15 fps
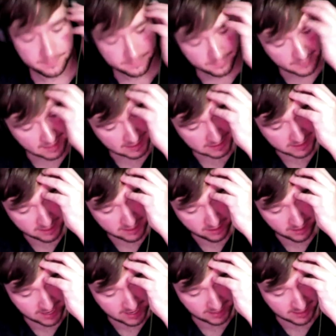It's no
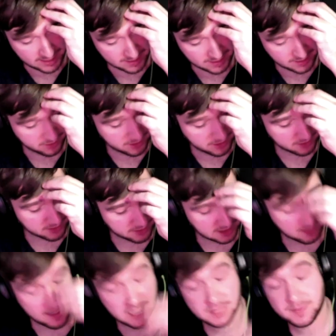lie that there are
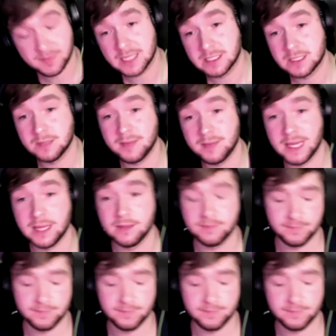some aspects to being